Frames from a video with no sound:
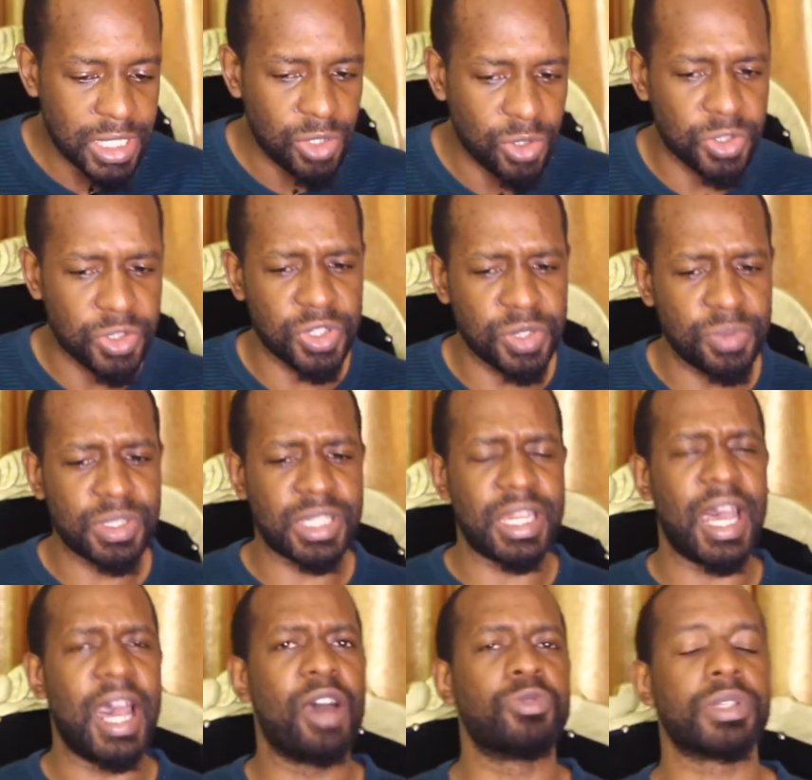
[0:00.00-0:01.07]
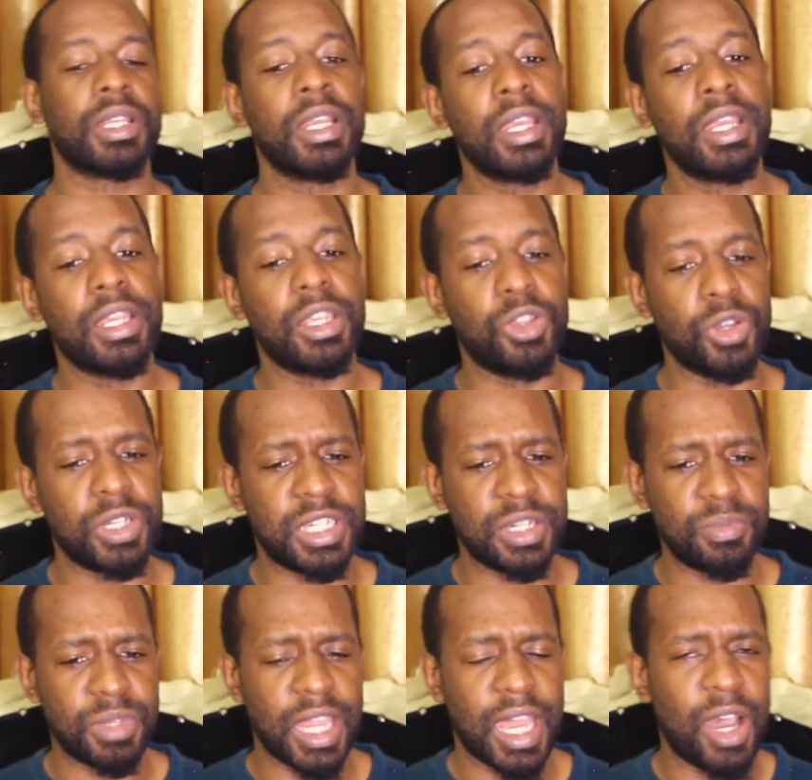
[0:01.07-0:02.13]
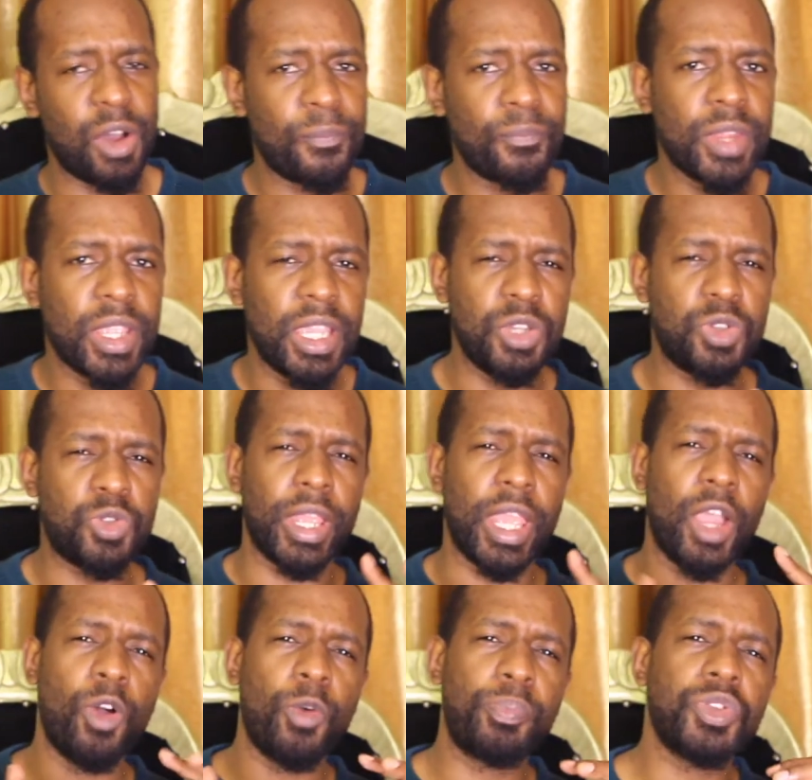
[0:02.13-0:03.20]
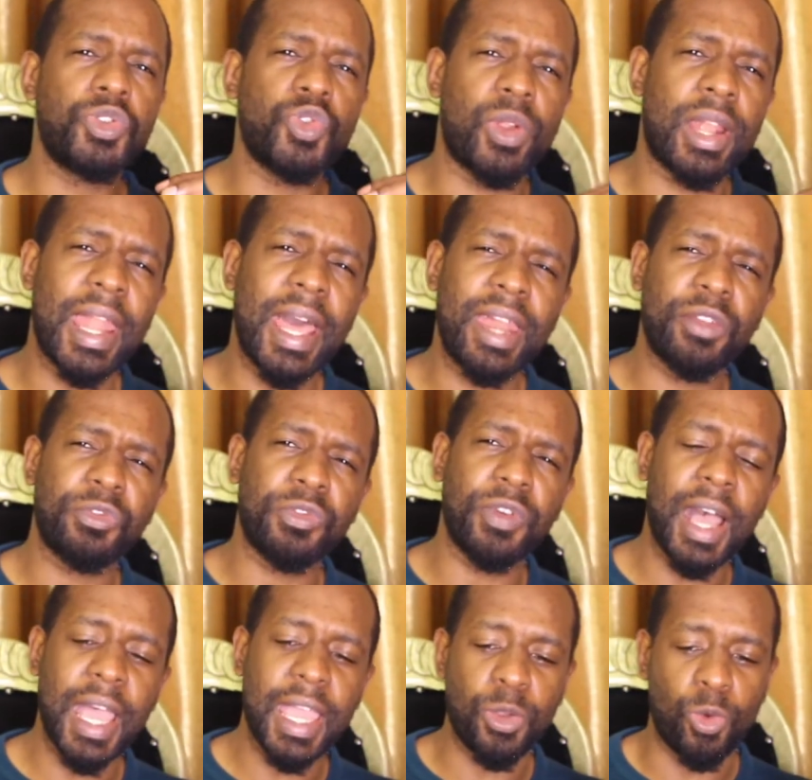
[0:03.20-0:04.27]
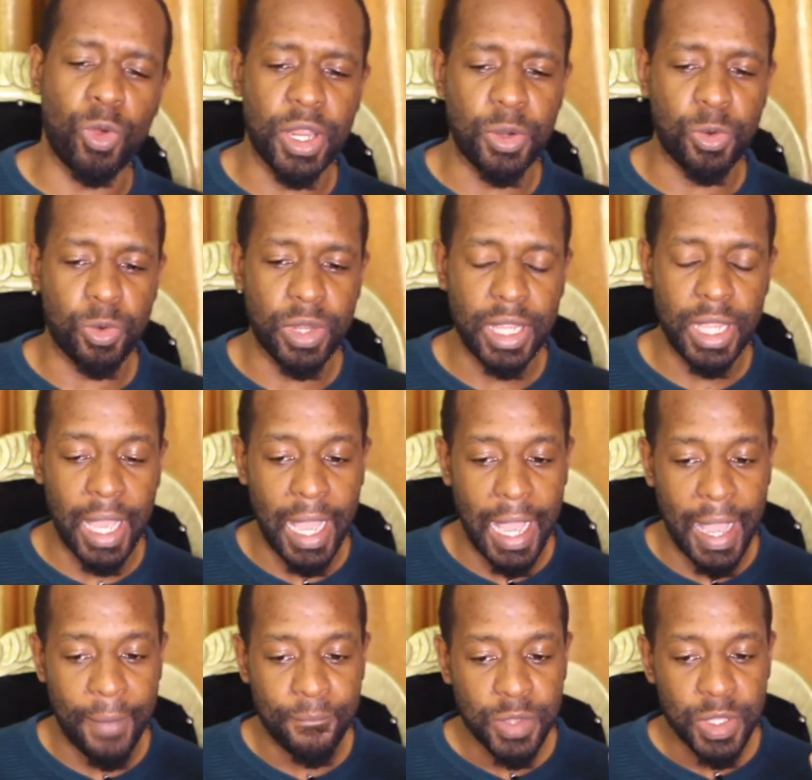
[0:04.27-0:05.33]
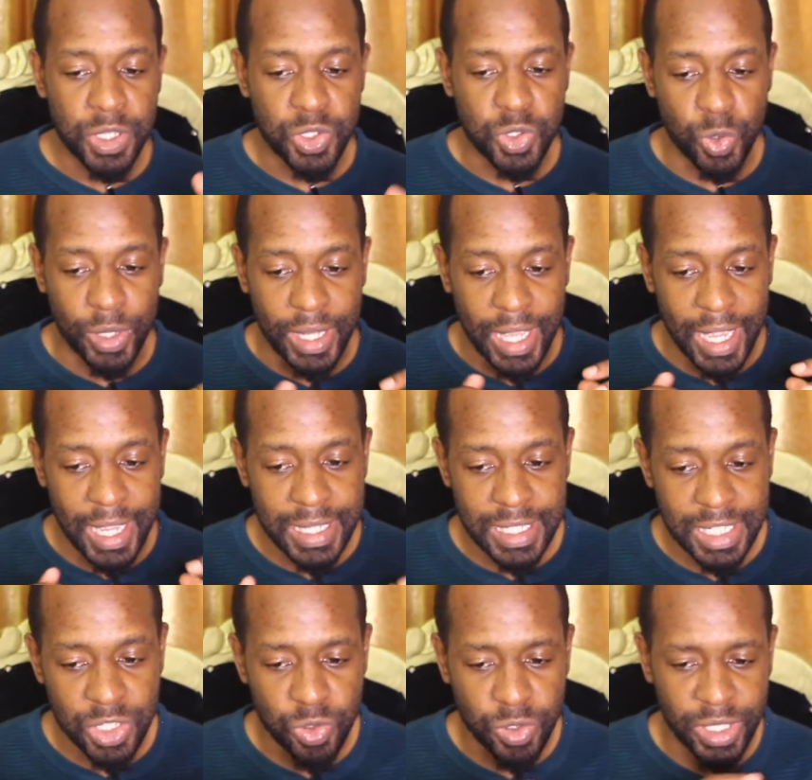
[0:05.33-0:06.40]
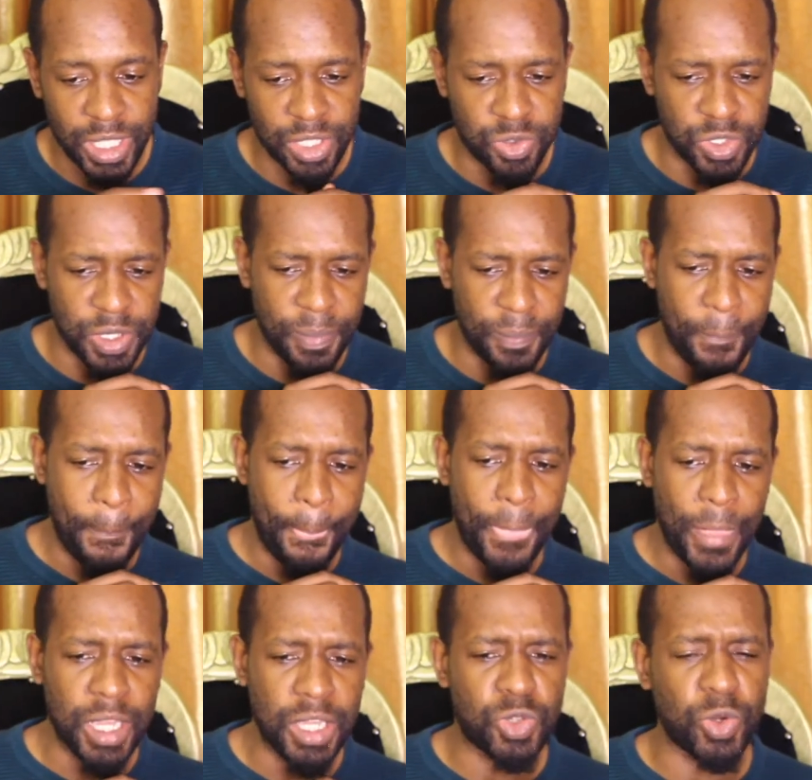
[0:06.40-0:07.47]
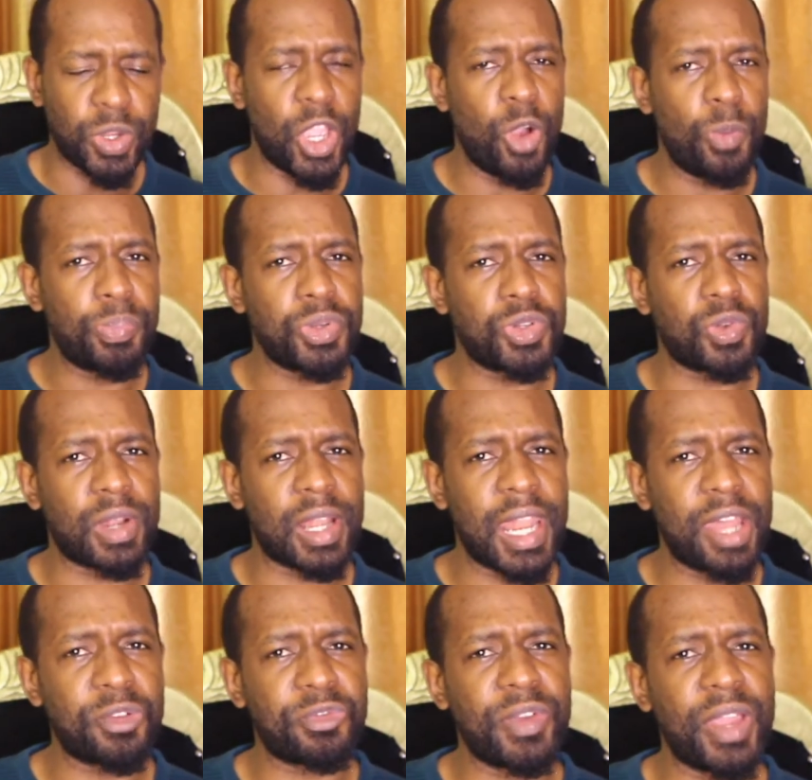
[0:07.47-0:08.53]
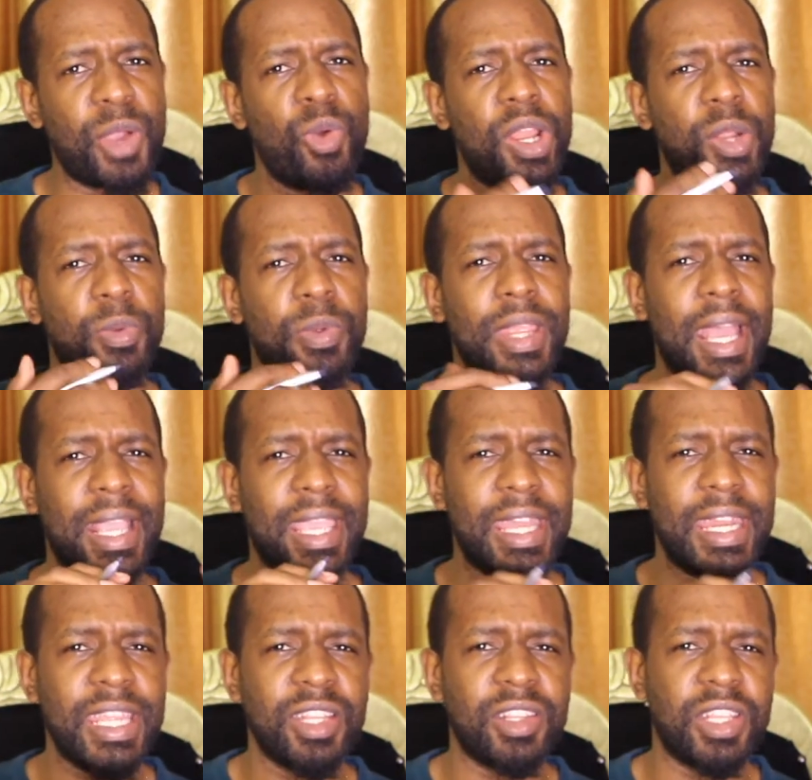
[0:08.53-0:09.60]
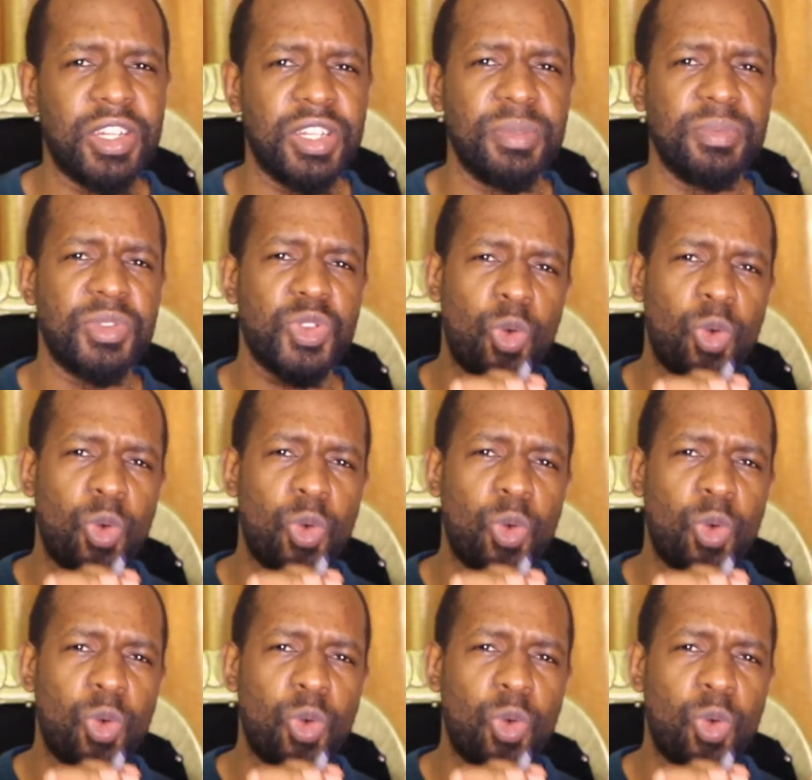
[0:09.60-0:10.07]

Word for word: your dreams down, your dream down. It will help you to clarify when we are to get into the dream. It will help you to clarify when we are getting the dream to